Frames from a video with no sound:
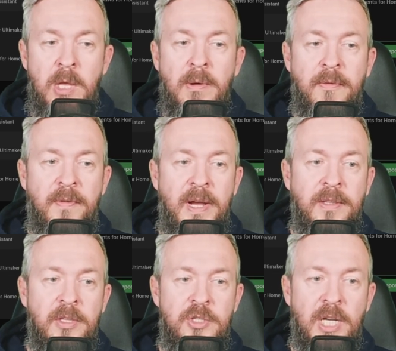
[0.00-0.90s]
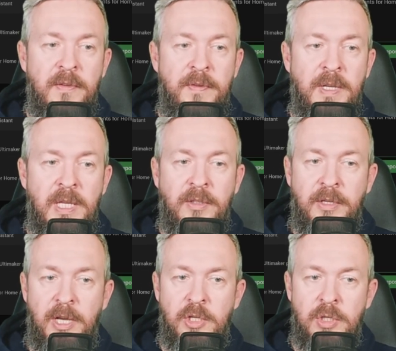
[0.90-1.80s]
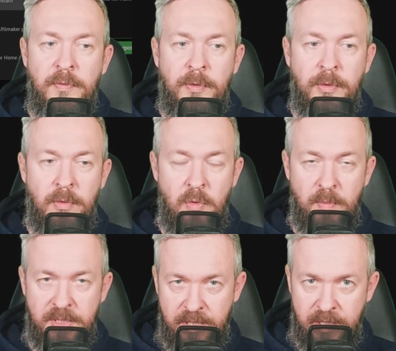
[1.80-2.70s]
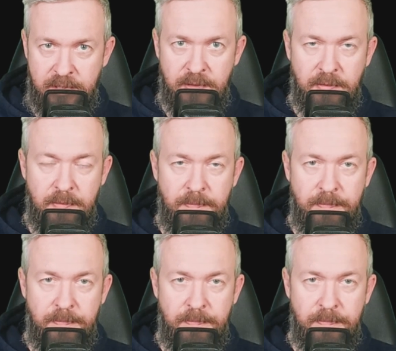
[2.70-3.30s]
you will find Jellyfin integration for Home Assistant.